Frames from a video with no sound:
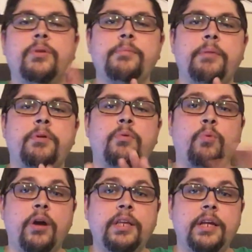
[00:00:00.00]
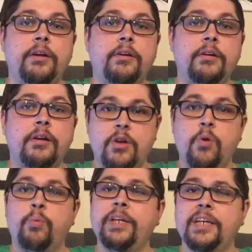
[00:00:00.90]
remember one year
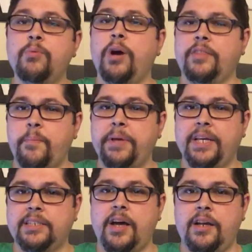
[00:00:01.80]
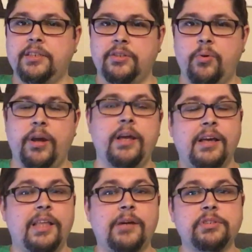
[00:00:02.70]
we did want the biggest, hottest toy,
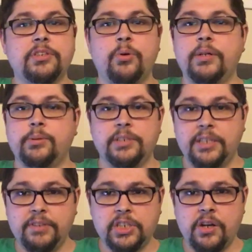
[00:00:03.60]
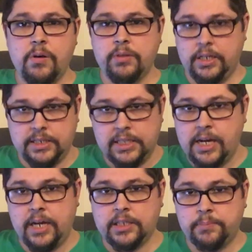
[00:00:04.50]
and that was a toy to a TV show they did
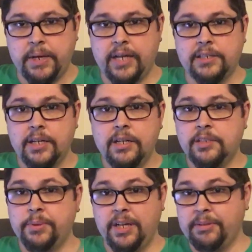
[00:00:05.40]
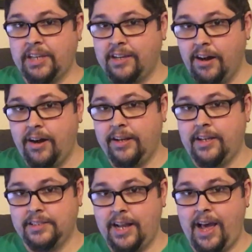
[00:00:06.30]
not expect to become as iconic
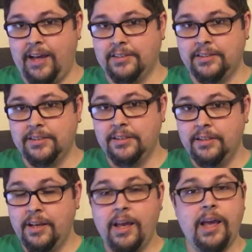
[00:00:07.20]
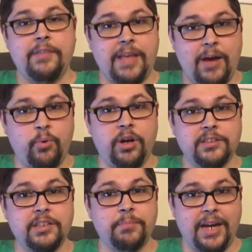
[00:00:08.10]
as it has. And that was
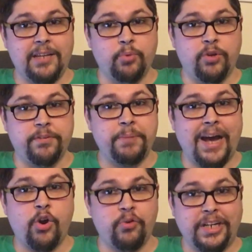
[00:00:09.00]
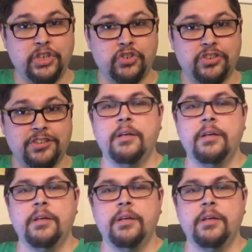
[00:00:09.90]
the Mighty Morphin Power Rangers.